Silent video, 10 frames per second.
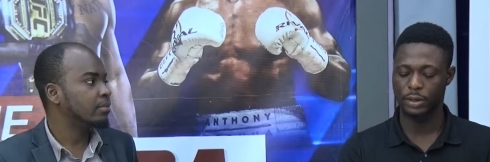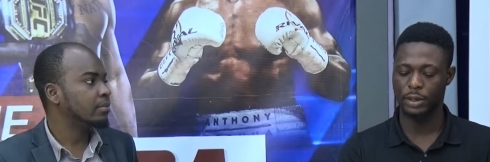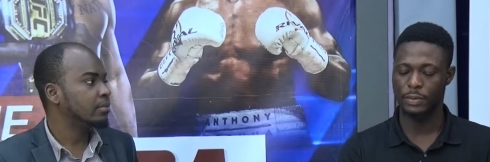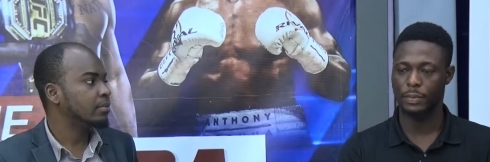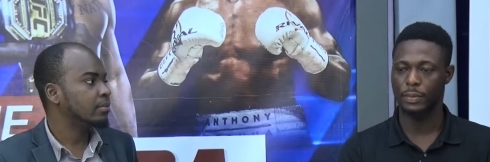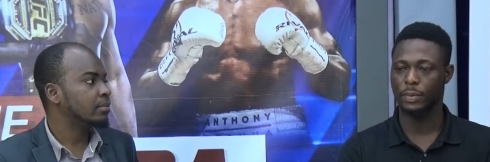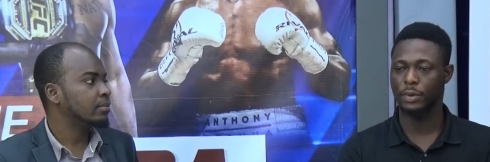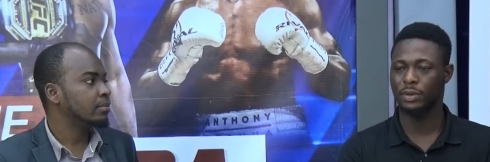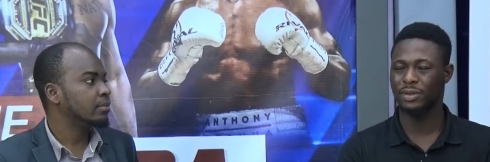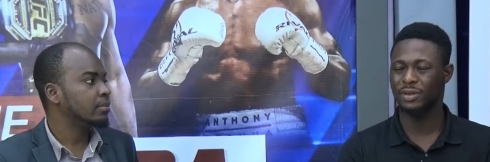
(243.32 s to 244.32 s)
Speaker 1: um,
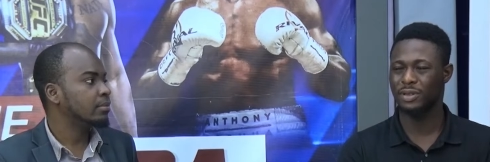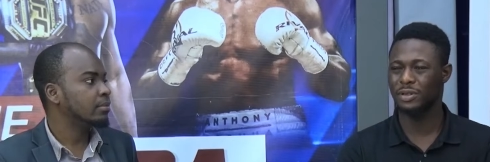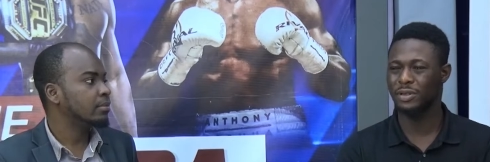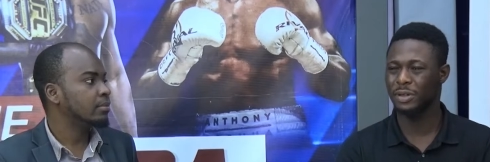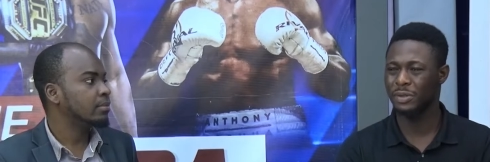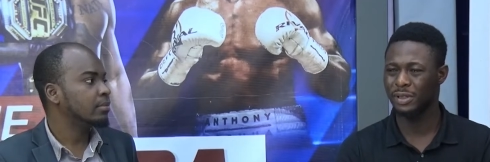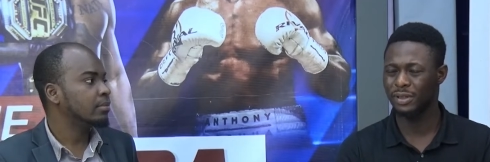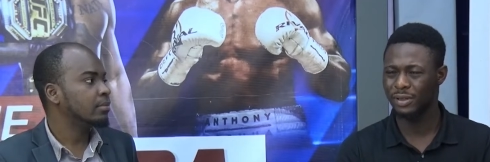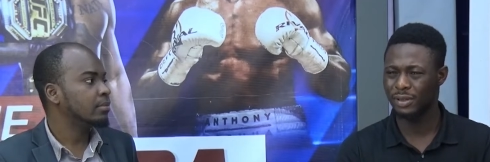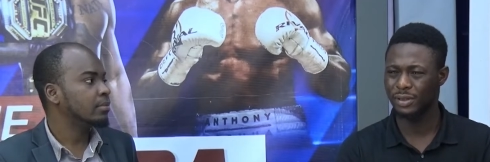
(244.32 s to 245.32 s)
the
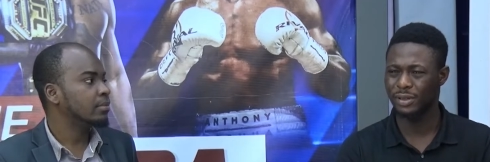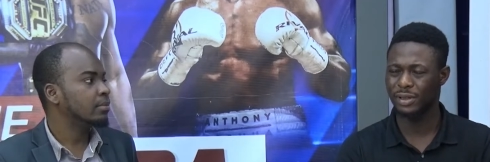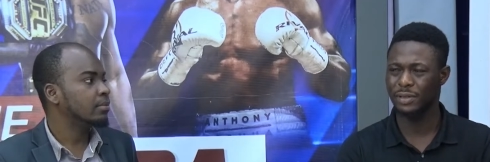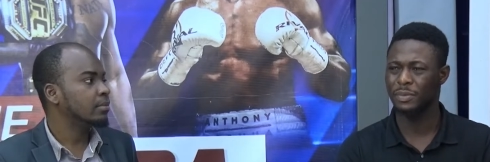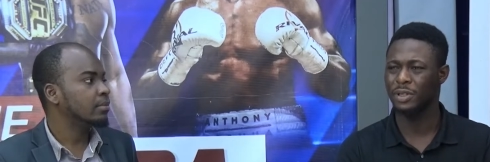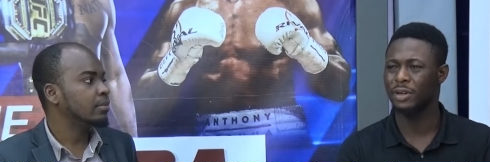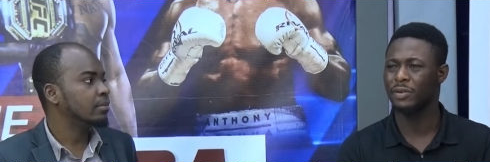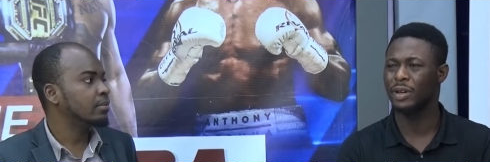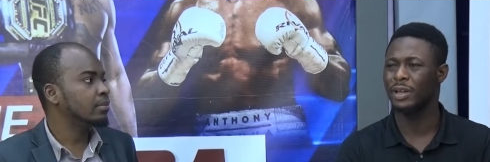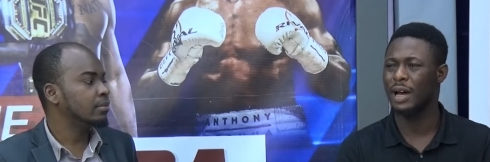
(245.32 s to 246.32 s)
Chelsea's team
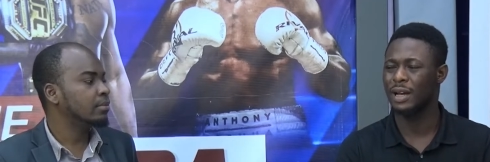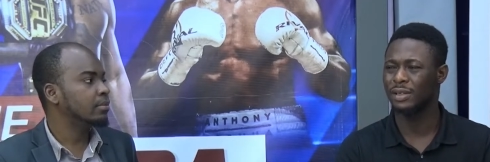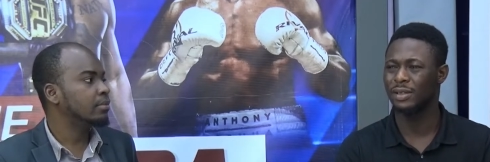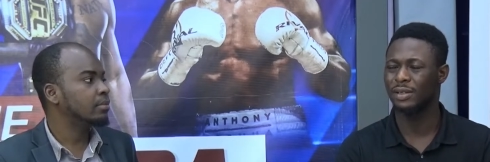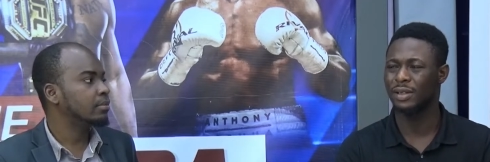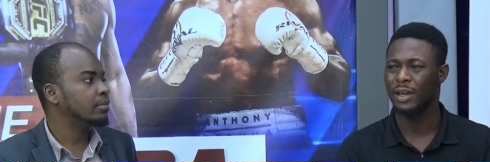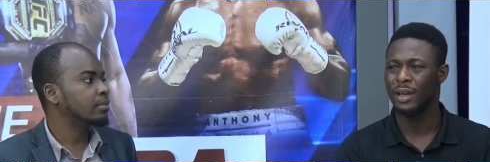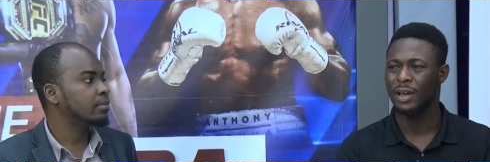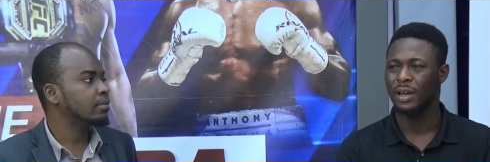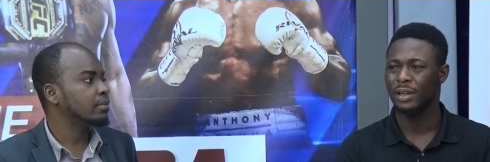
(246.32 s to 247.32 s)
generally mm -hmm. has
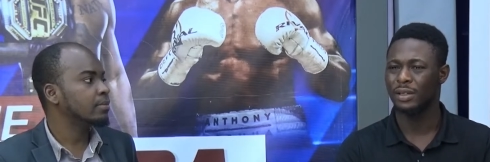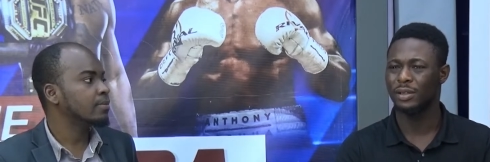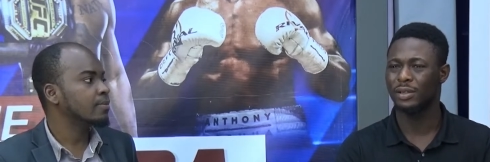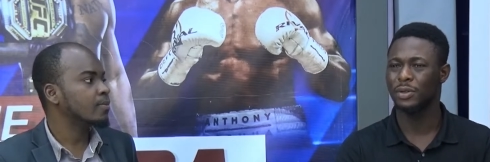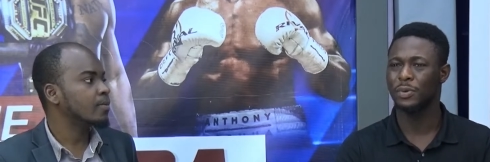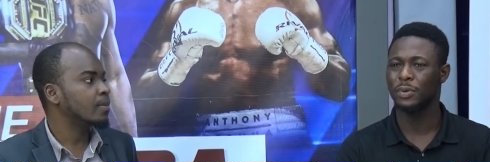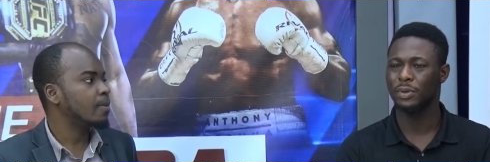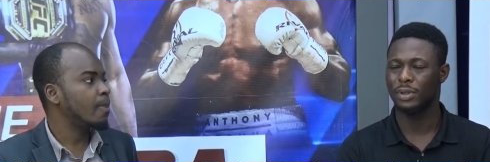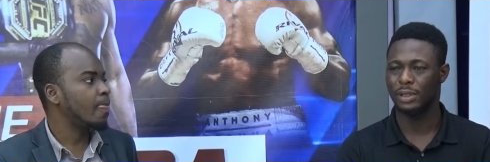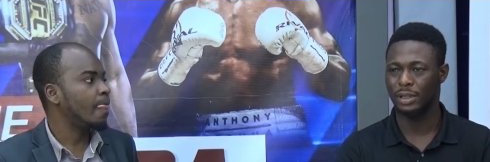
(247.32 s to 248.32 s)
is still
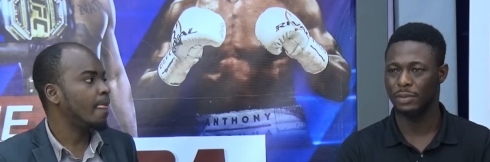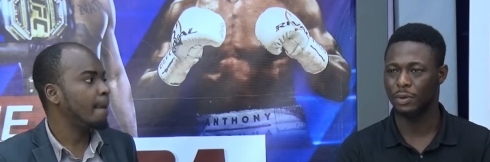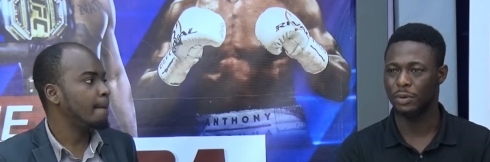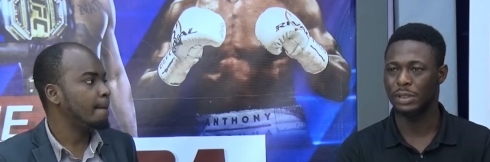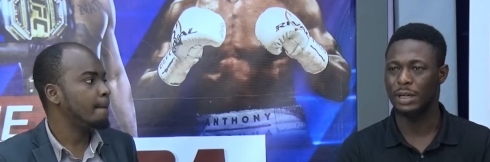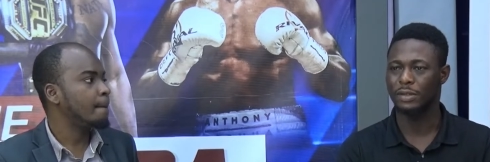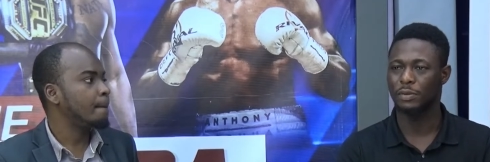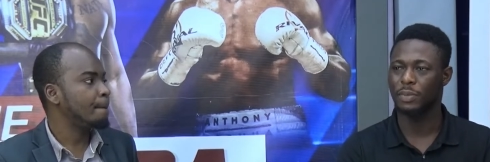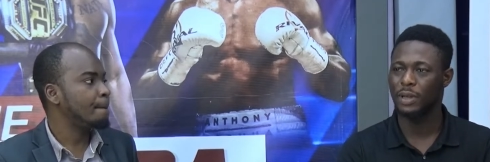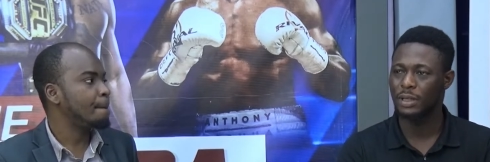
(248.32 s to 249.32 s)
not set because there are
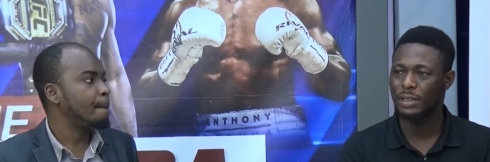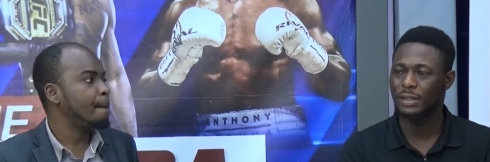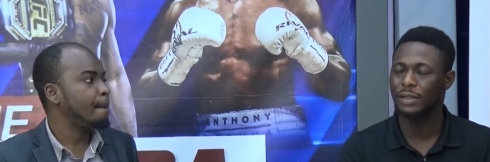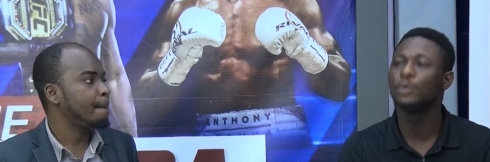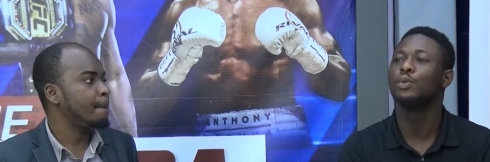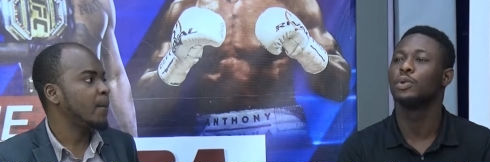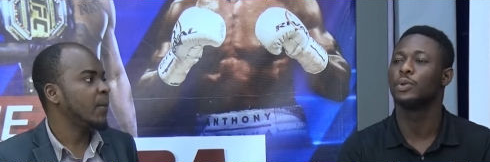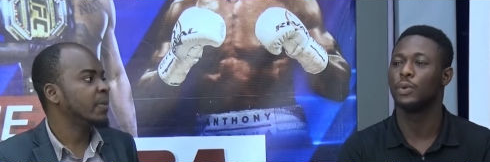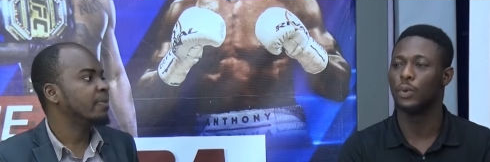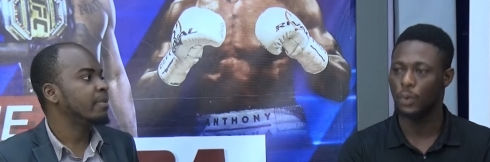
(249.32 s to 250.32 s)
some players that still want
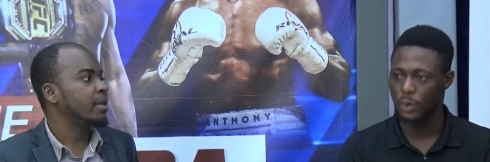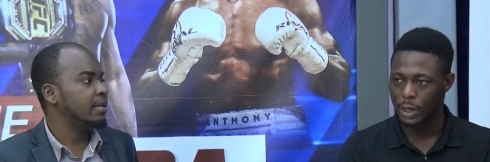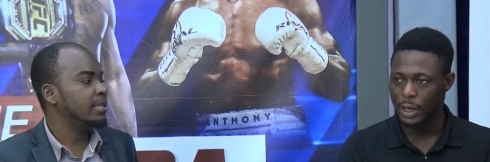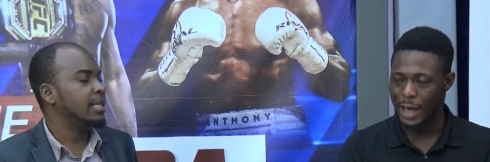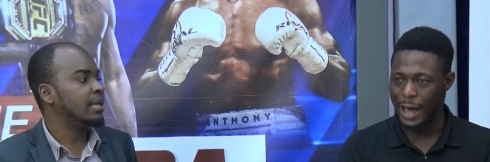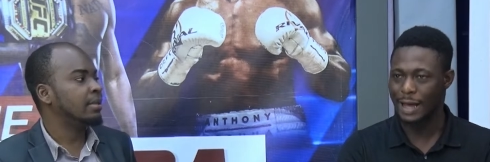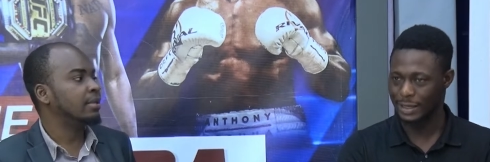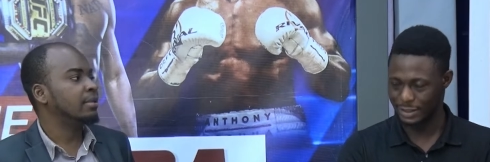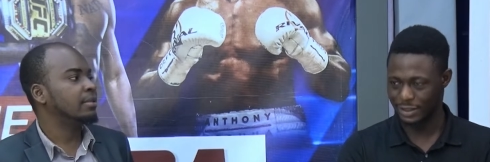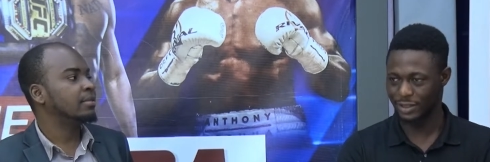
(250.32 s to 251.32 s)
to go.
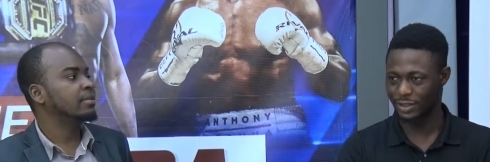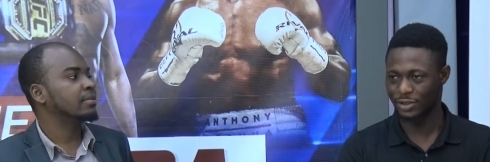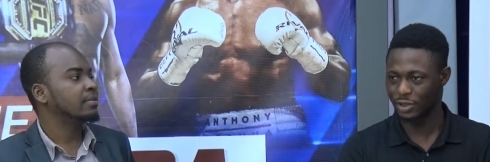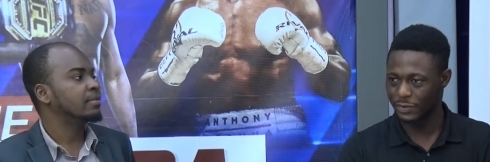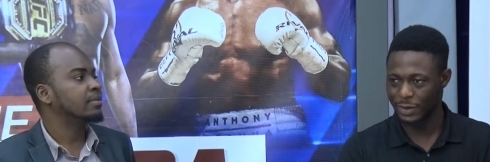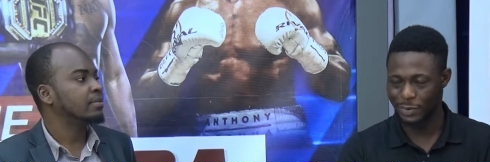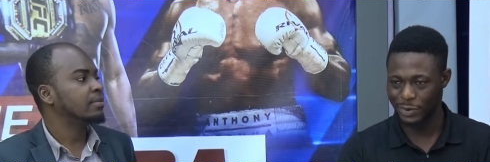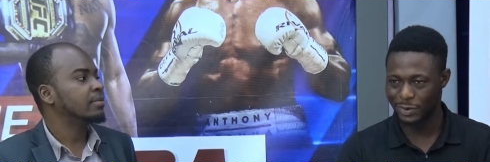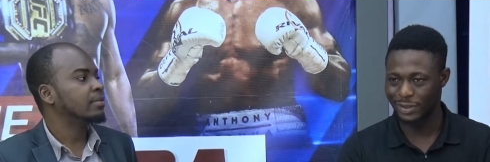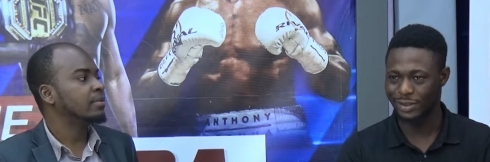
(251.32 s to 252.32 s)
Exactly. And the transfer
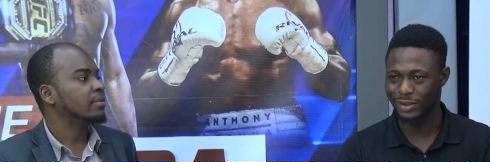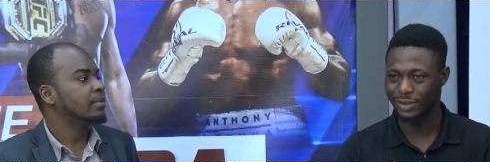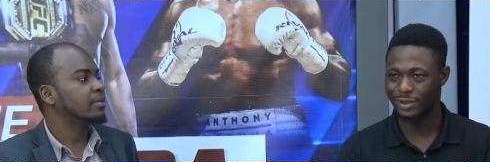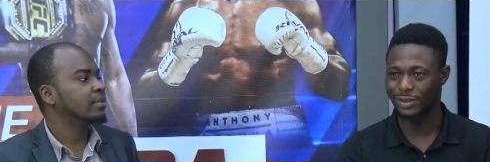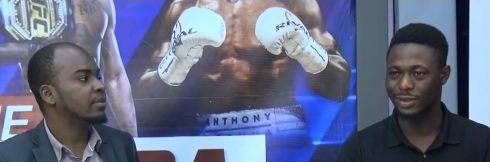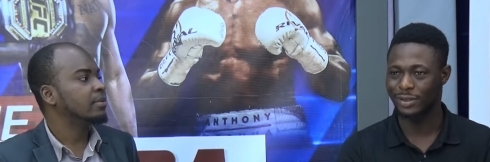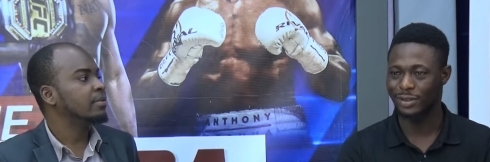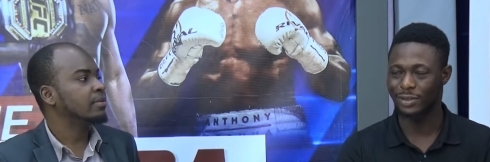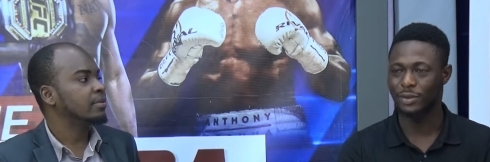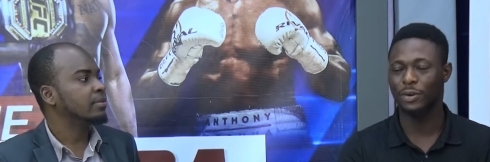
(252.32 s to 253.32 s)
window is is
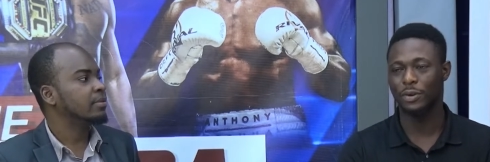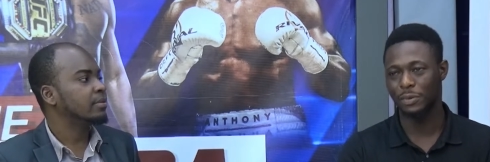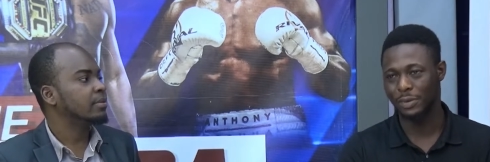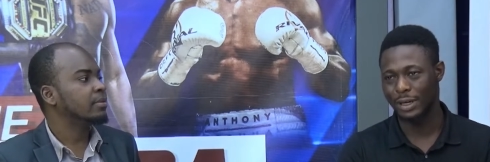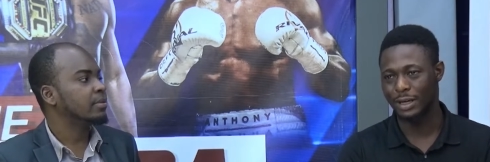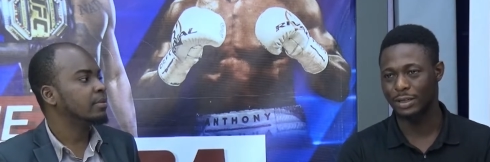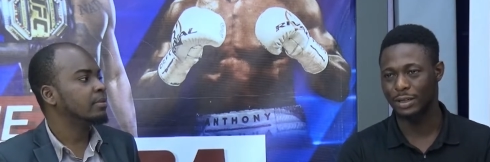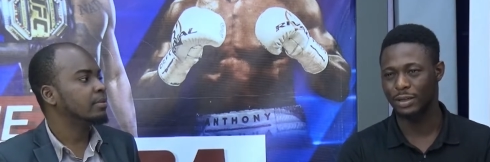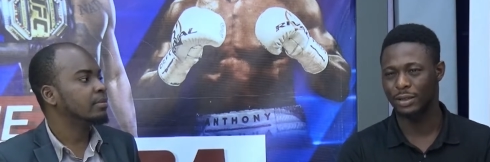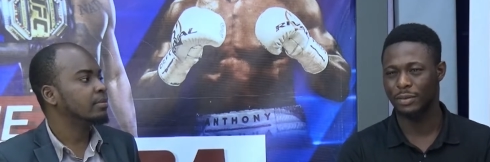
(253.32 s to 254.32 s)
is not closed,
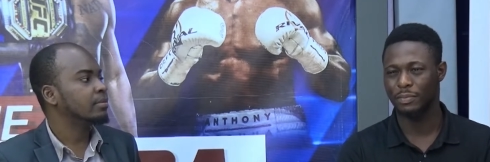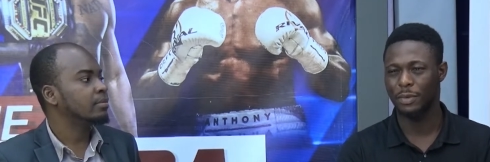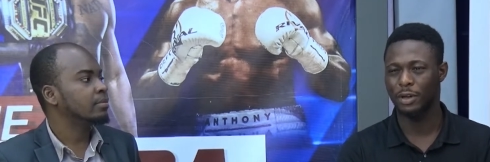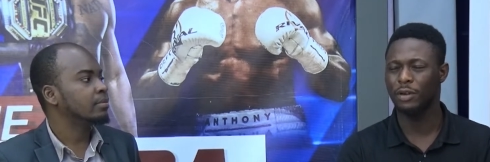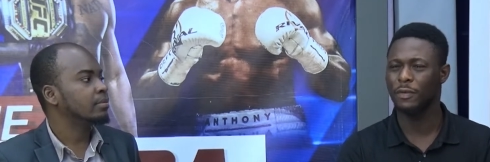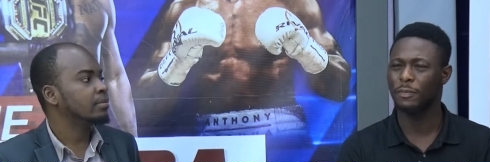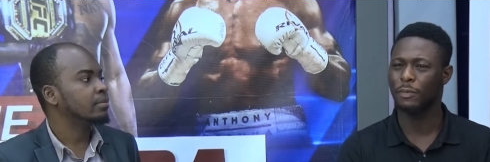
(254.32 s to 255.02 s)
and a lot of